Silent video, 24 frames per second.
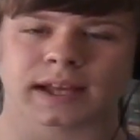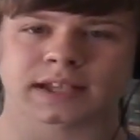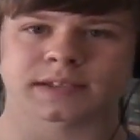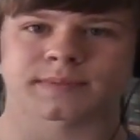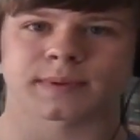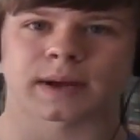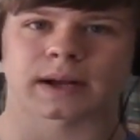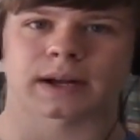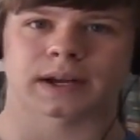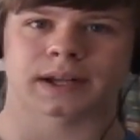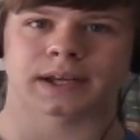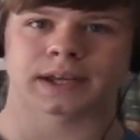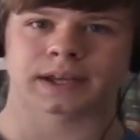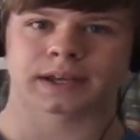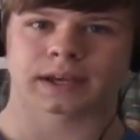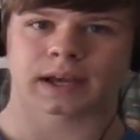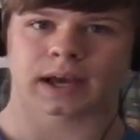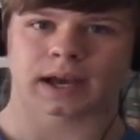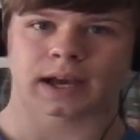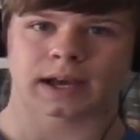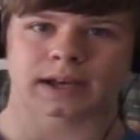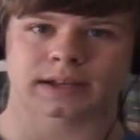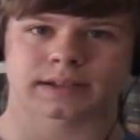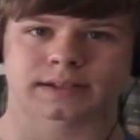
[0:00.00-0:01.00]
that's about it,
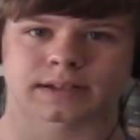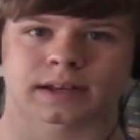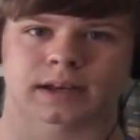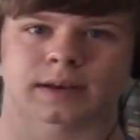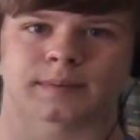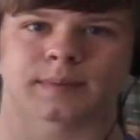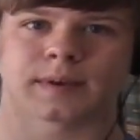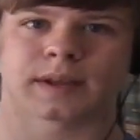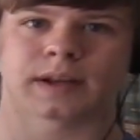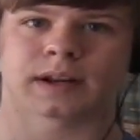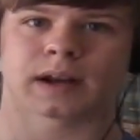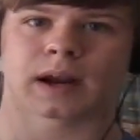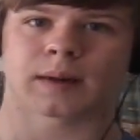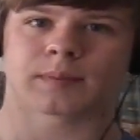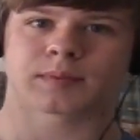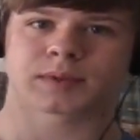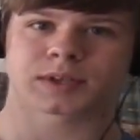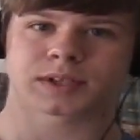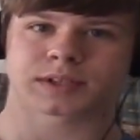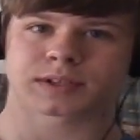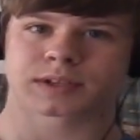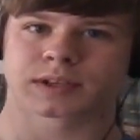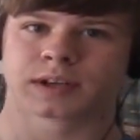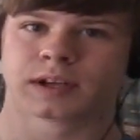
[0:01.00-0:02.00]
guys. I mean, I